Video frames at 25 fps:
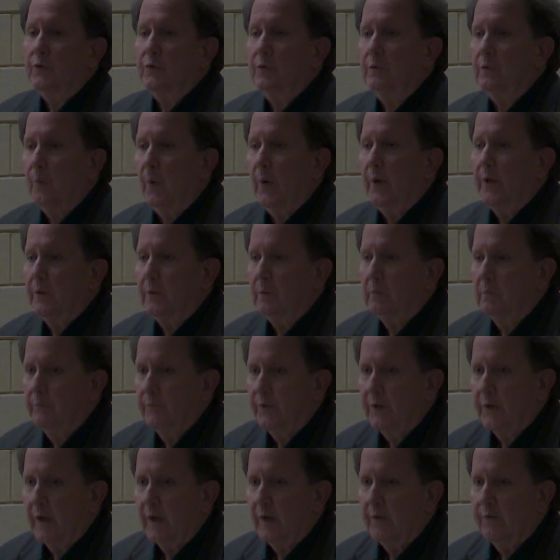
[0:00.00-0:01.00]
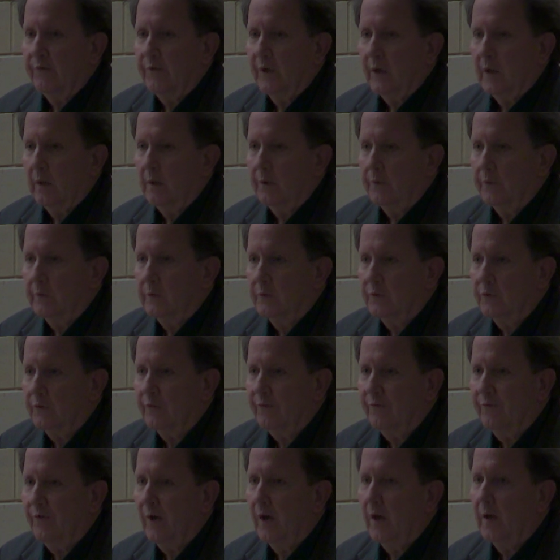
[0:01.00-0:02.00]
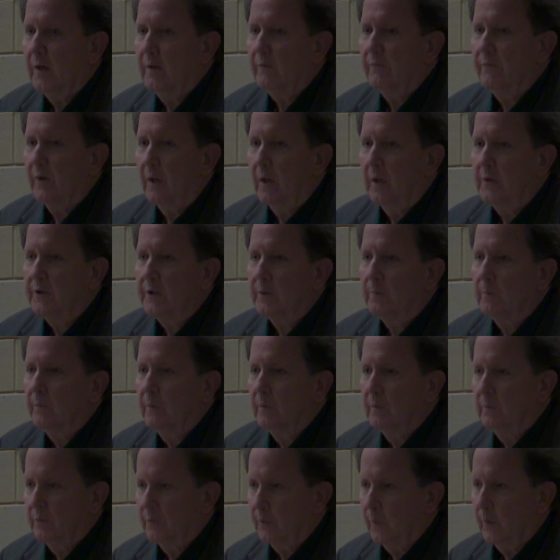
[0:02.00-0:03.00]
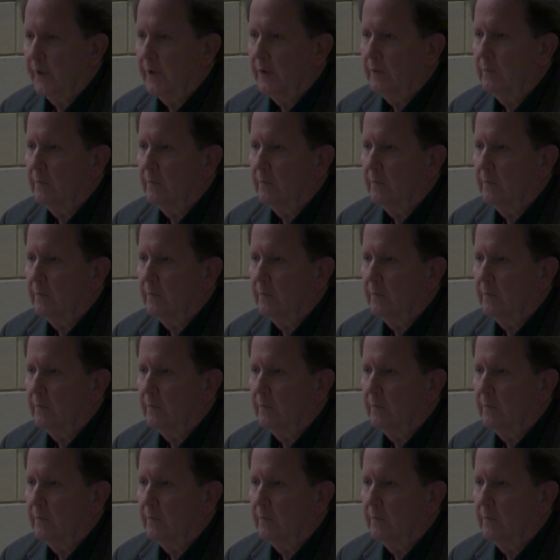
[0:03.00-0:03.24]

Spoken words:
Twain't that I've found. It's a 5-volume Twain't,